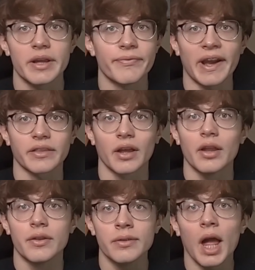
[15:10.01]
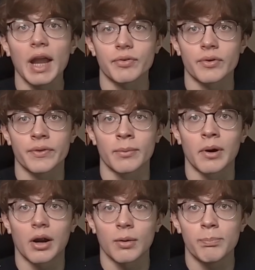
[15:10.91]
fact, neither of
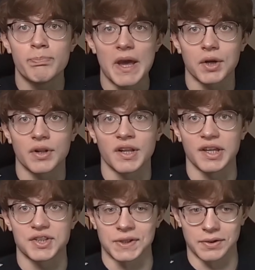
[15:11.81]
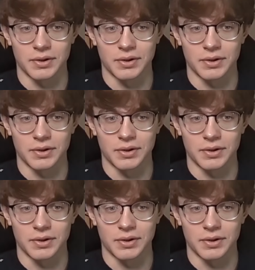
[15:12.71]
them are better than each other.